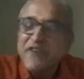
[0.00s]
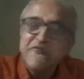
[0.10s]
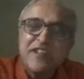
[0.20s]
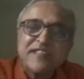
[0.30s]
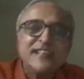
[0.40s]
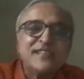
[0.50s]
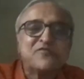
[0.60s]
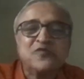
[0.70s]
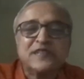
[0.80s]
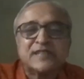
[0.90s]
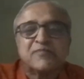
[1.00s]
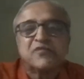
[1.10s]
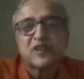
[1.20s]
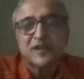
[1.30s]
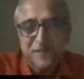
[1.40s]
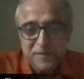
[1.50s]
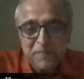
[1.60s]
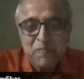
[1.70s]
everything is to do with cryptography.